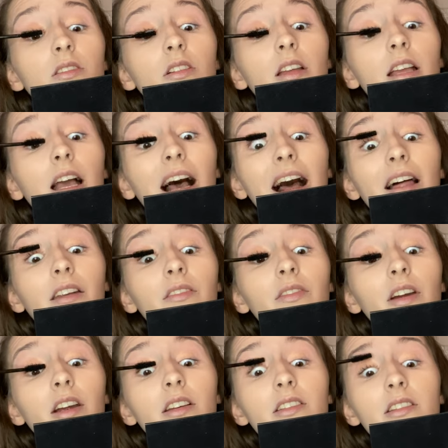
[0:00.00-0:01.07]
like
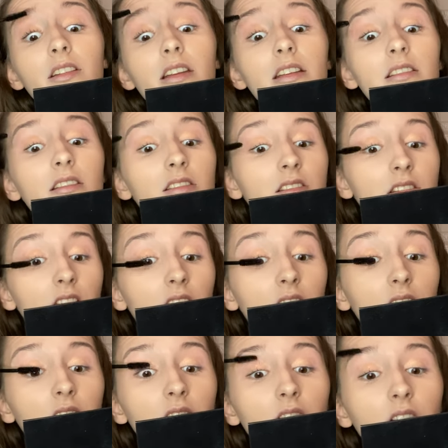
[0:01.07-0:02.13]
anniversaries and stuff,
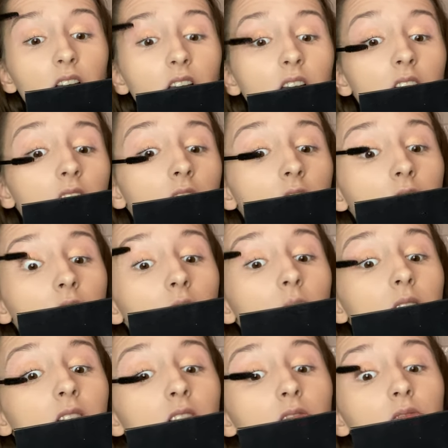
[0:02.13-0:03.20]

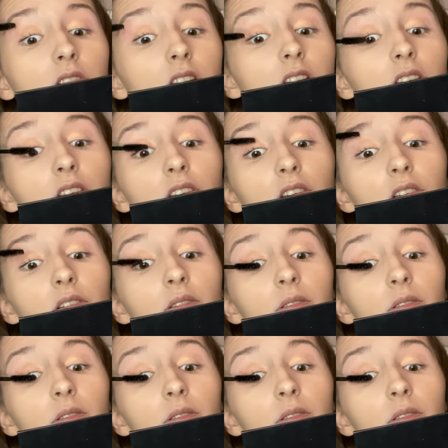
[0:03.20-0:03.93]
which is really cute.